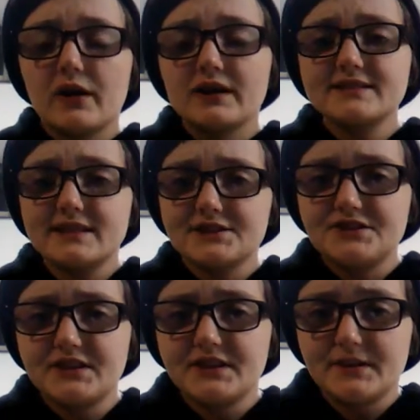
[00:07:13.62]

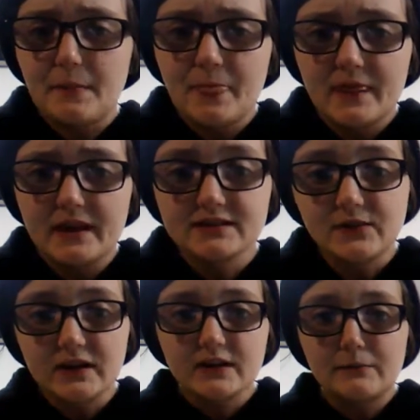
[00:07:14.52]
organization
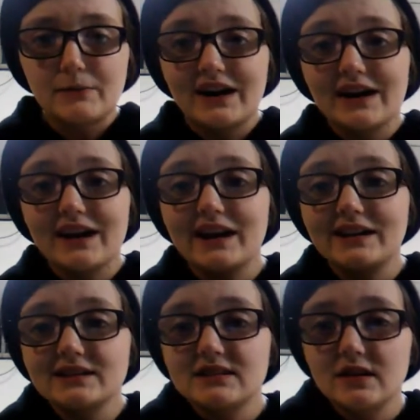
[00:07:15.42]
that's funded by
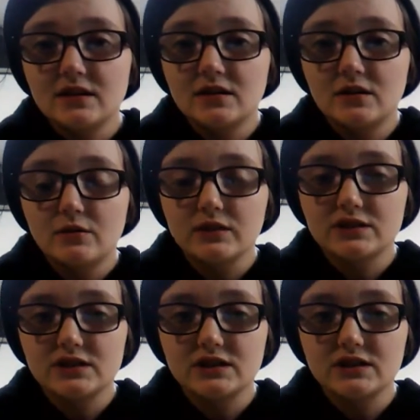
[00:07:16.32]
AISA,
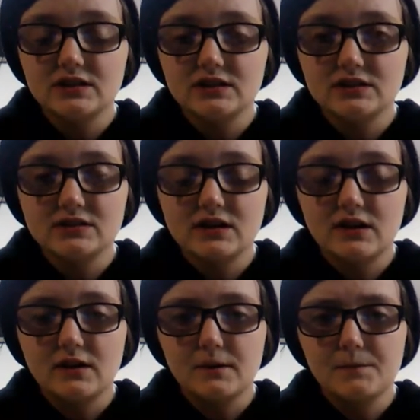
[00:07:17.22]
which is,
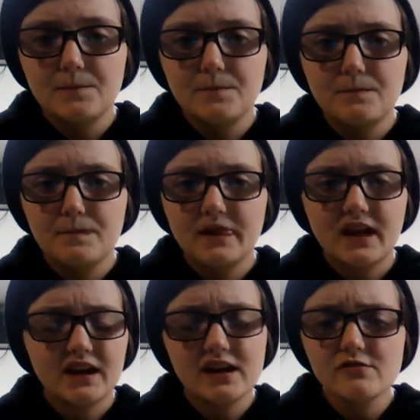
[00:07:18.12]
I
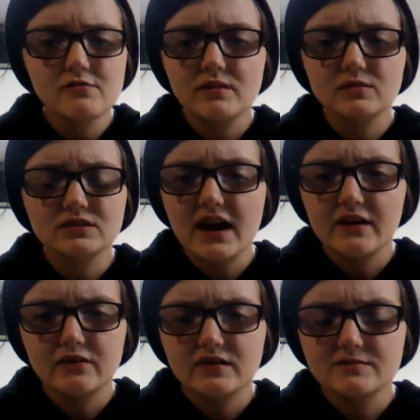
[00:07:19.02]
can't remember what the
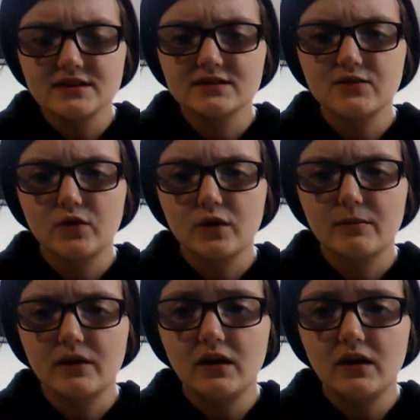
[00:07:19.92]
acronym stands for,